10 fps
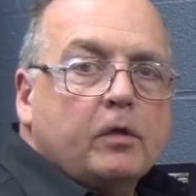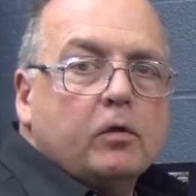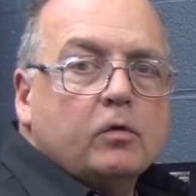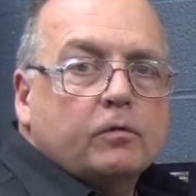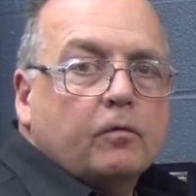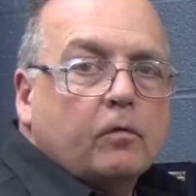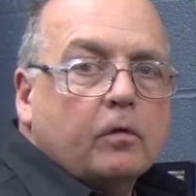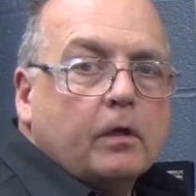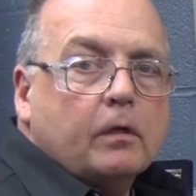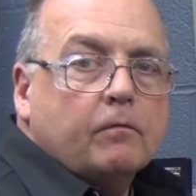used for
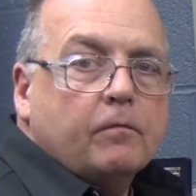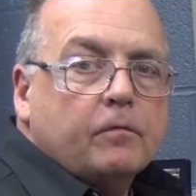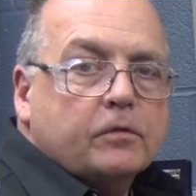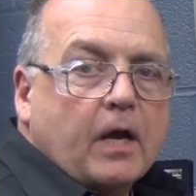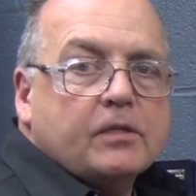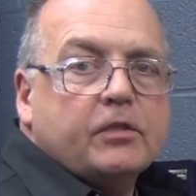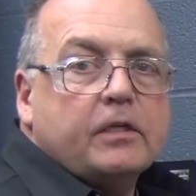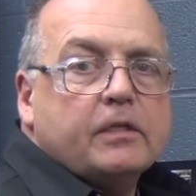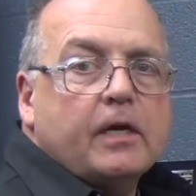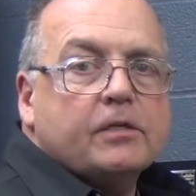the
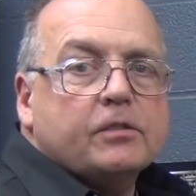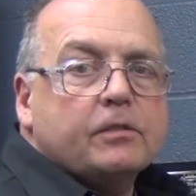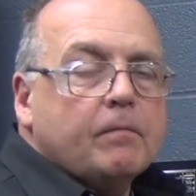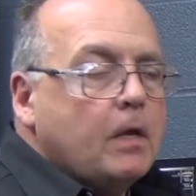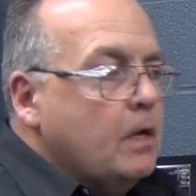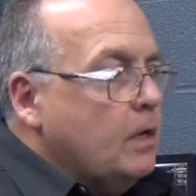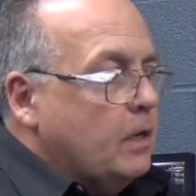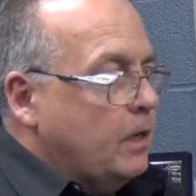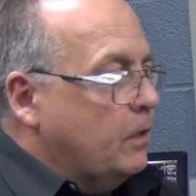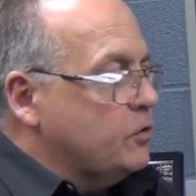viscosity test.
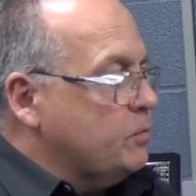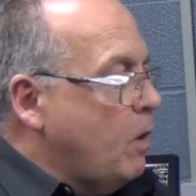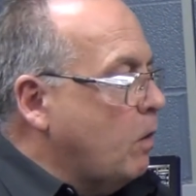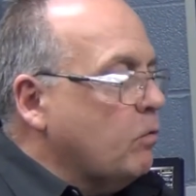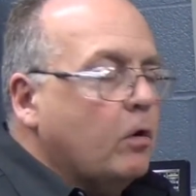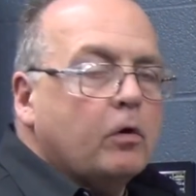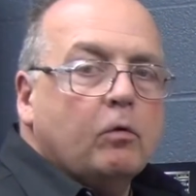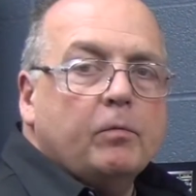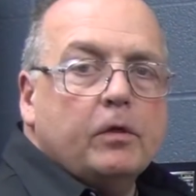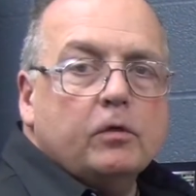The small rotor
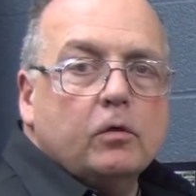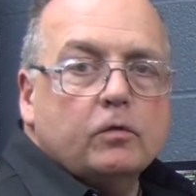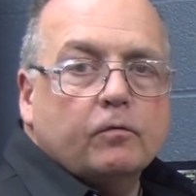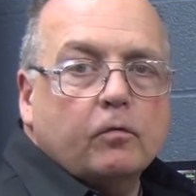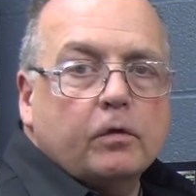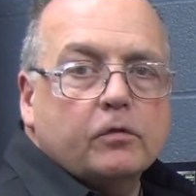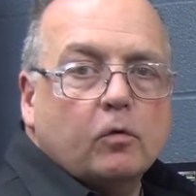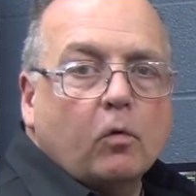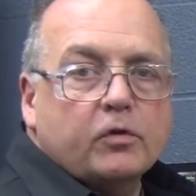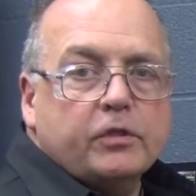would be used for the
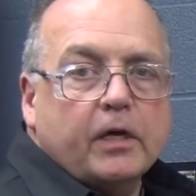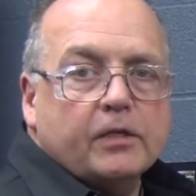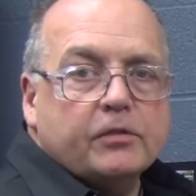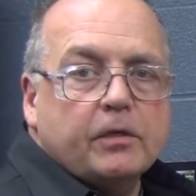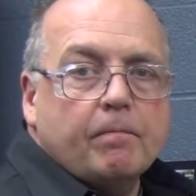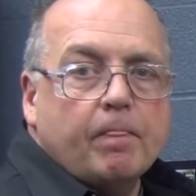scorch test.